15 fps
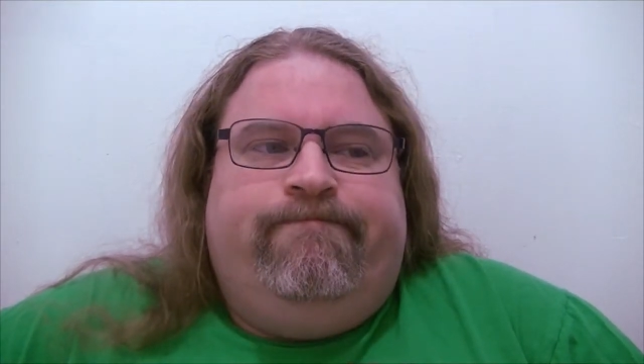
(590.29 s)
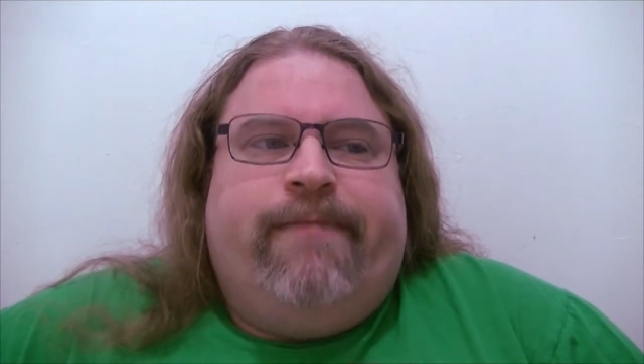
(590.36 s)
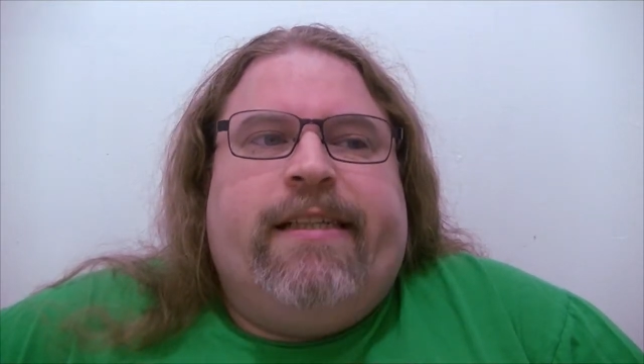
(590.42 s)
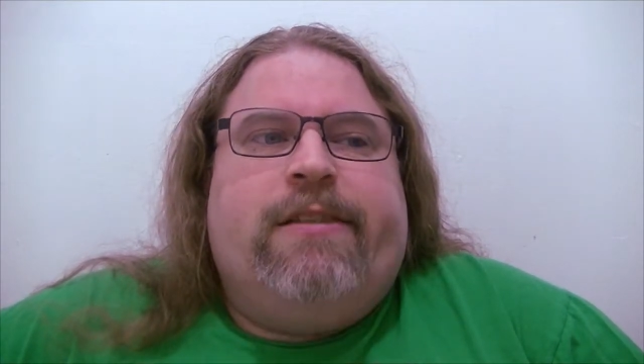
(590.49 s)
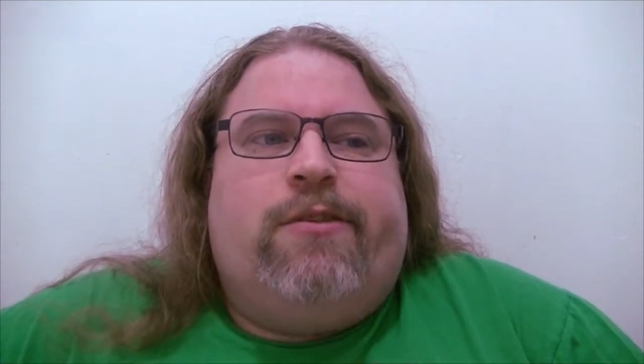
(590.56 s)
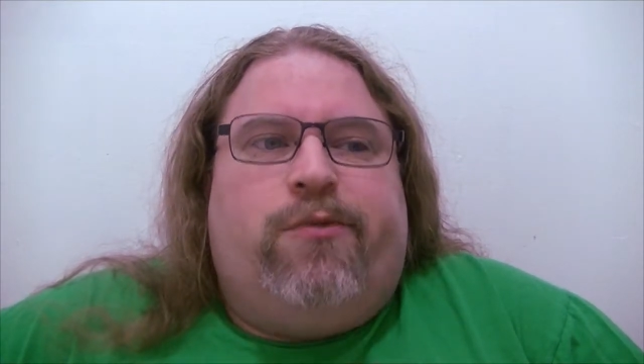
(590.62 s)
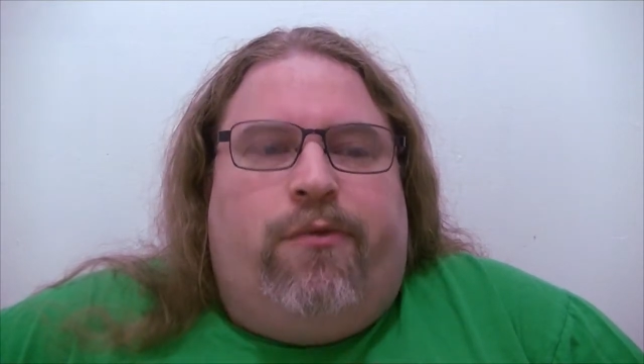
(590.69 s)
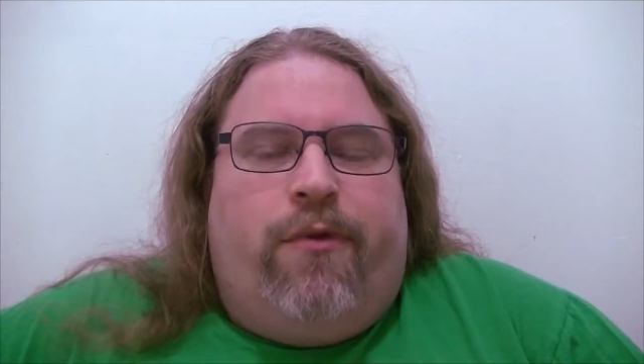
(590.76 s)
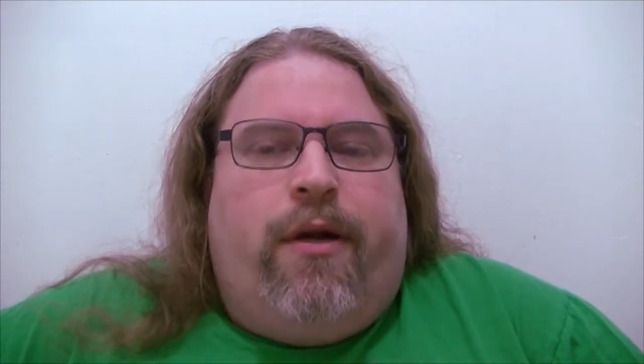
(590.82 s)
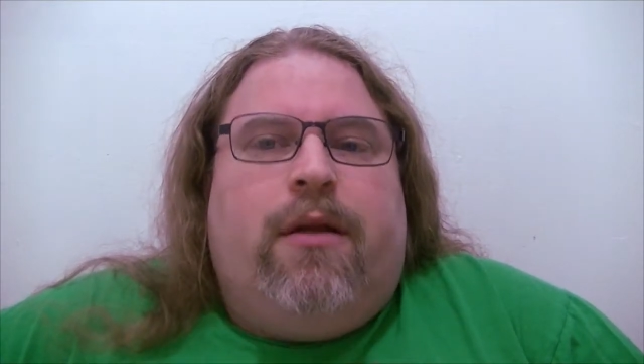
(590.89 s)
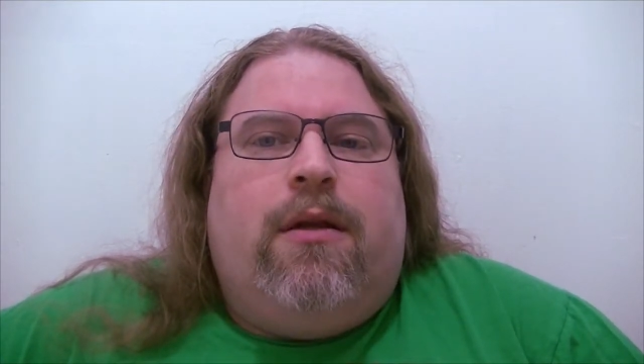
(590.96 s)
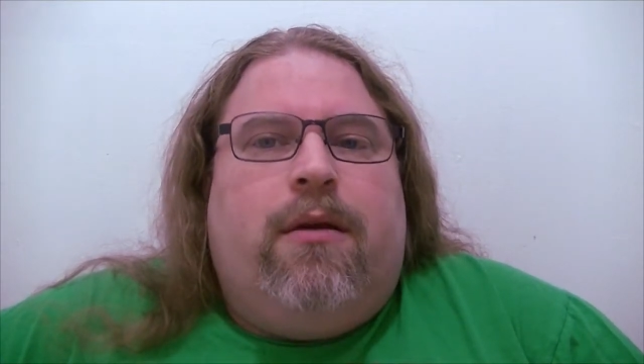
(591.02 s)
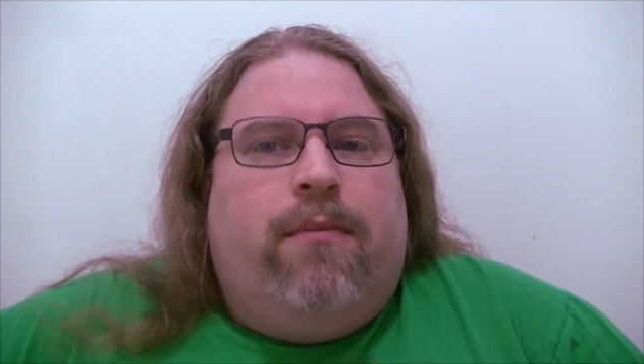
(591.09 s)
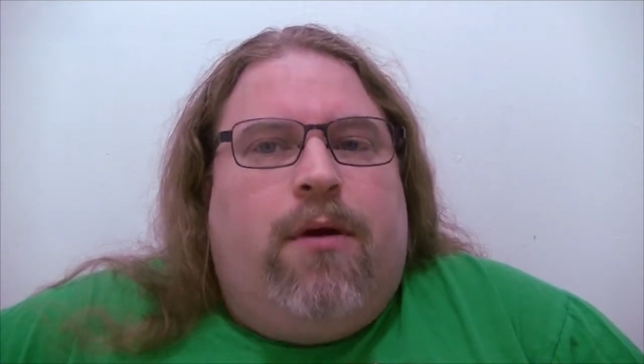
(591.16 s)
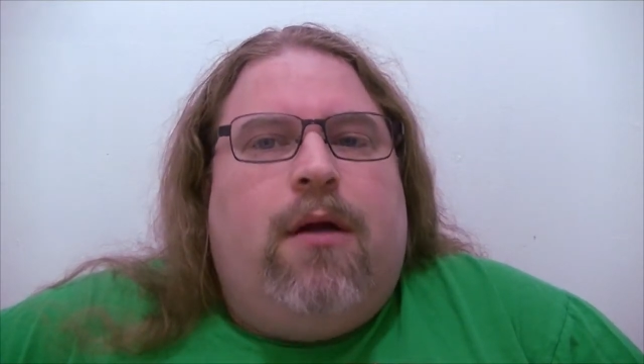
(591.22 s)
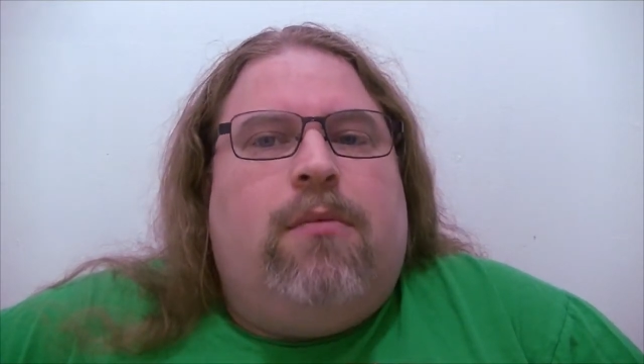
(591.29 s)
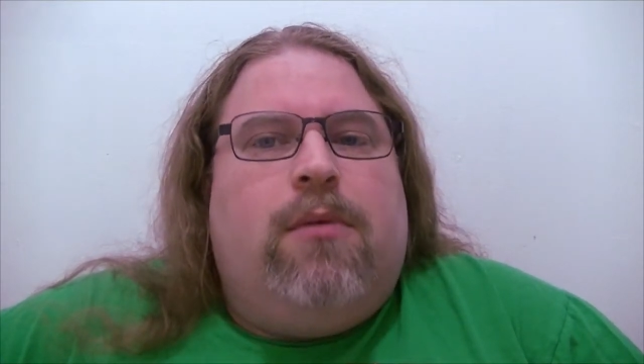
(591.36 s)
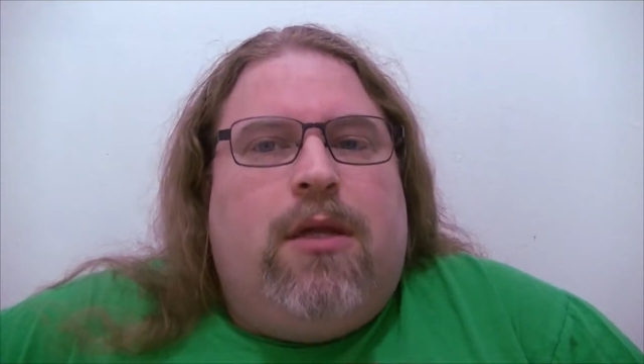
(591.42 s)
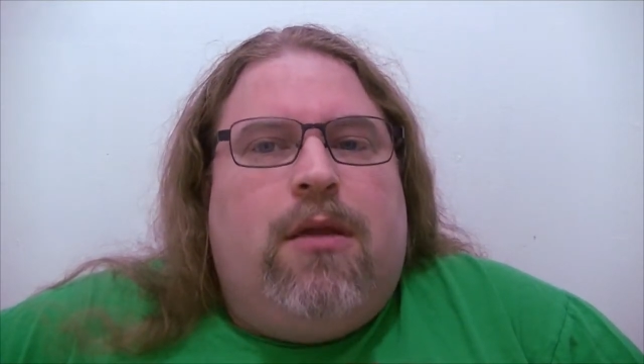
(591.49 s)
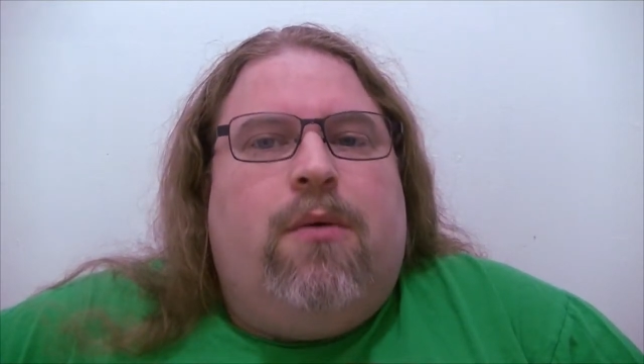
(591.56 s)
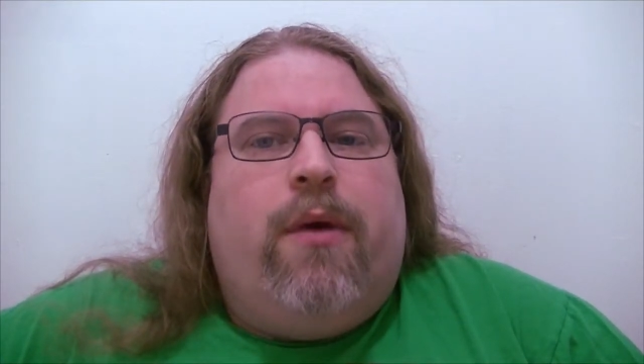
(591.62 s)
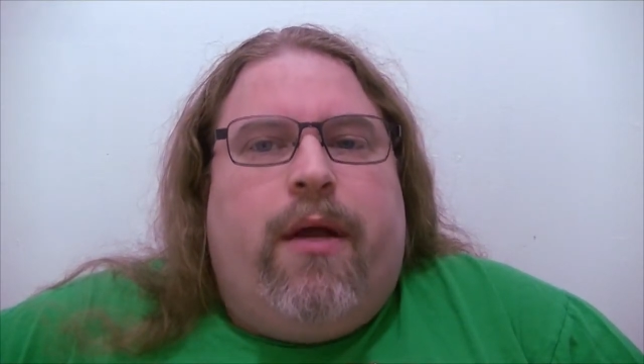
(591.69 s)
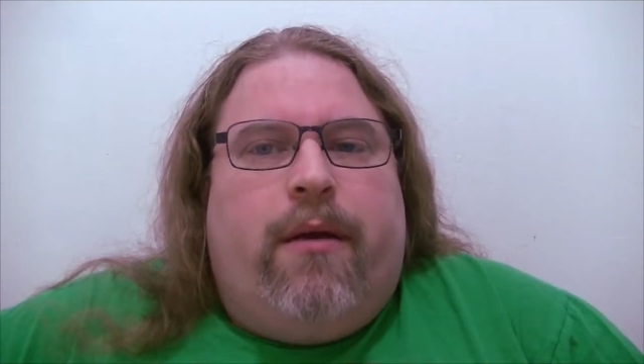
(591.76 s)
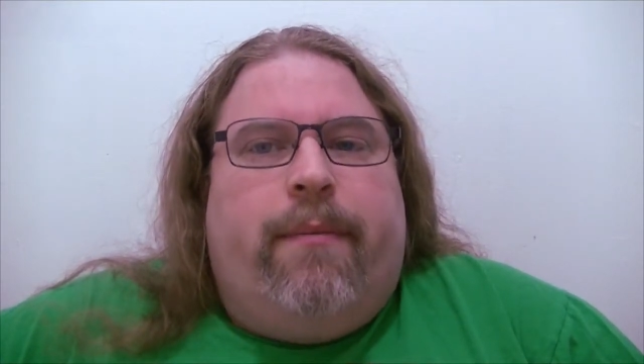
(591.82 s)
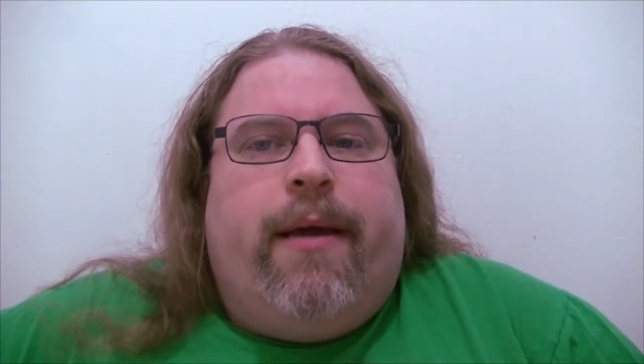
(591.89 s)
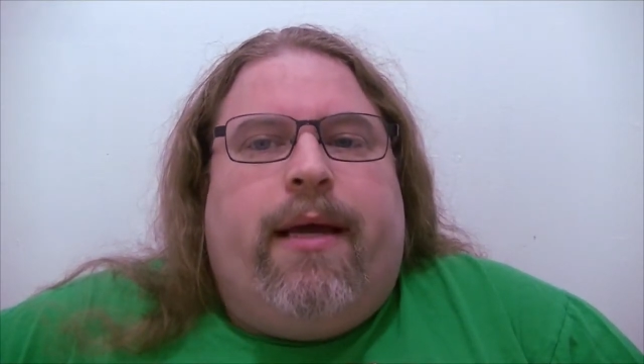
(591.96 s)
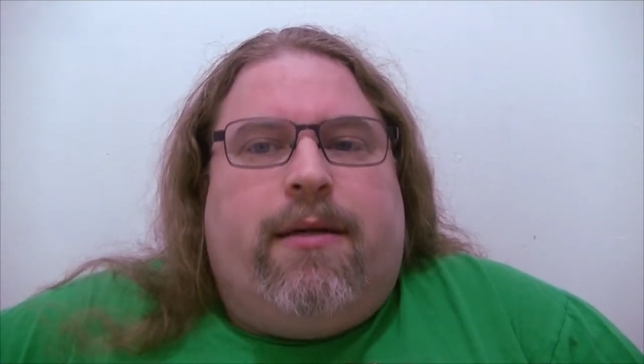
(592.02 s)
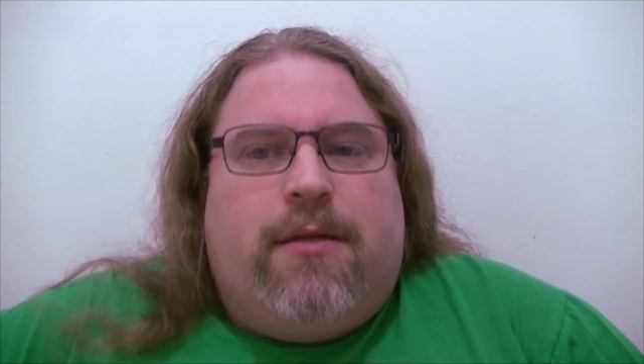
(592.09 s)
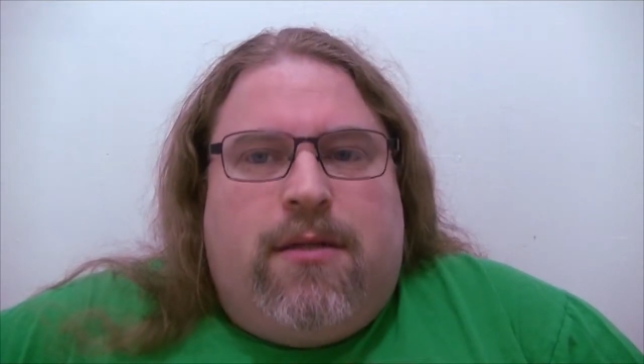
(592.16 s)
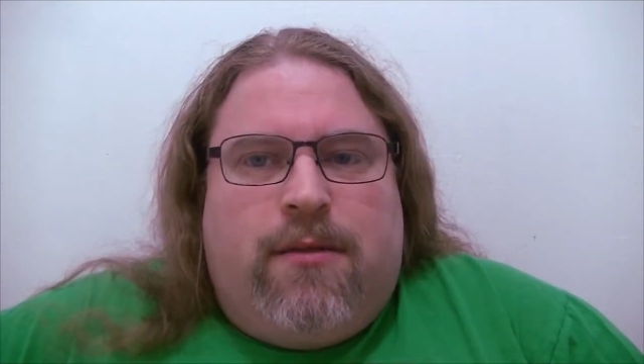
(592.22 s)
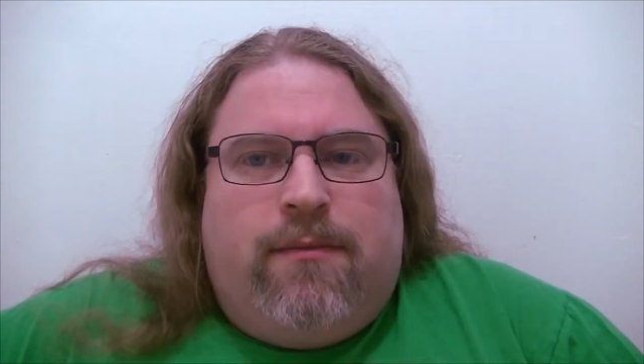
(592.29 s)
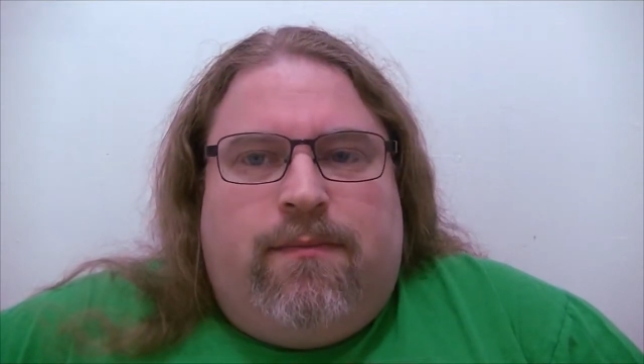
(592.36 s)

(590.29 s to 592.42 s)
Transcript: That's really probably the way to bet.